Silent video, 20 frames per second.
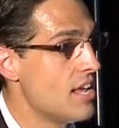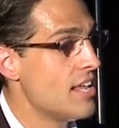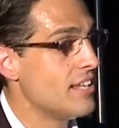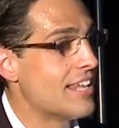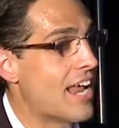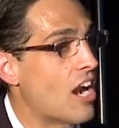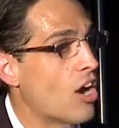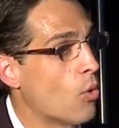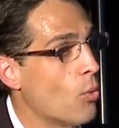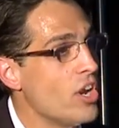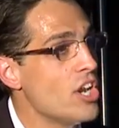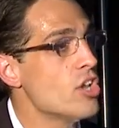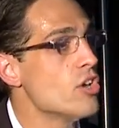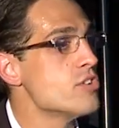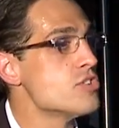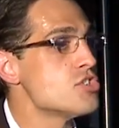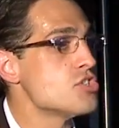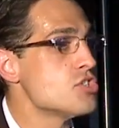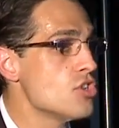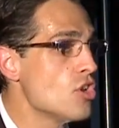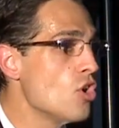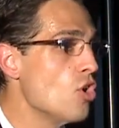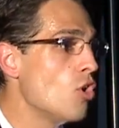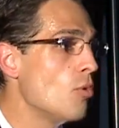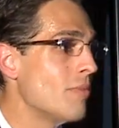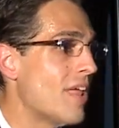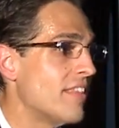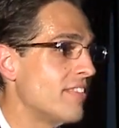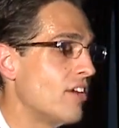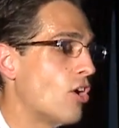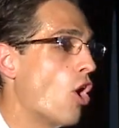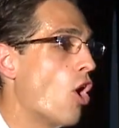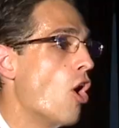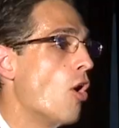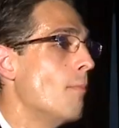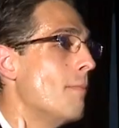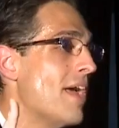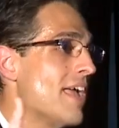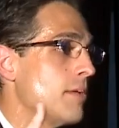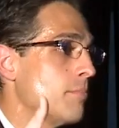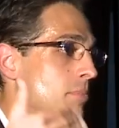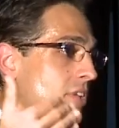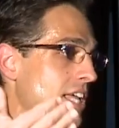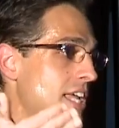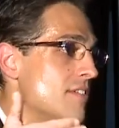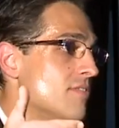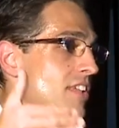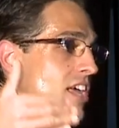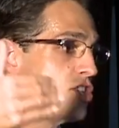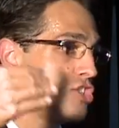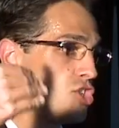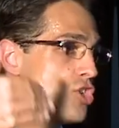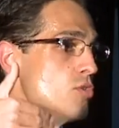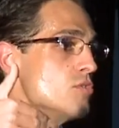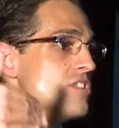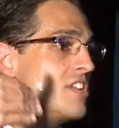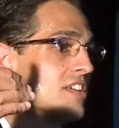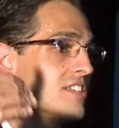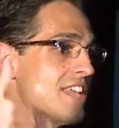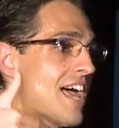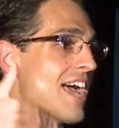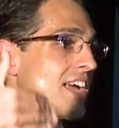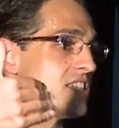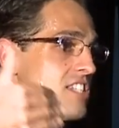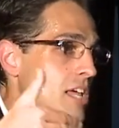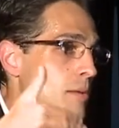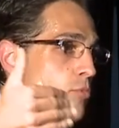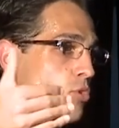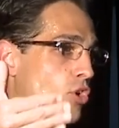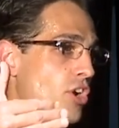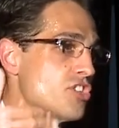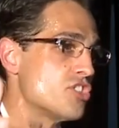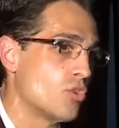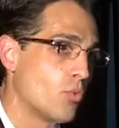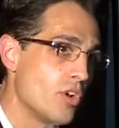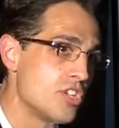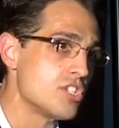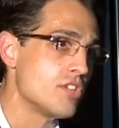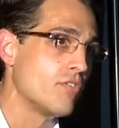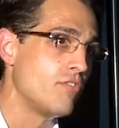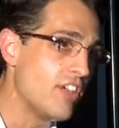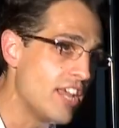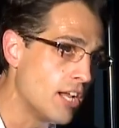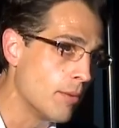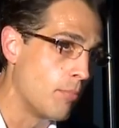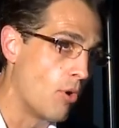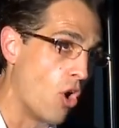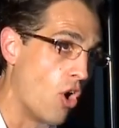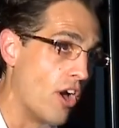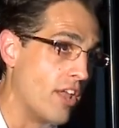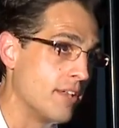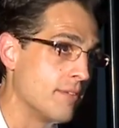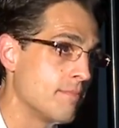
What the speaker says: Now, are we to assume that they're all make-believe and they choose the exact same creature in which to feed upon?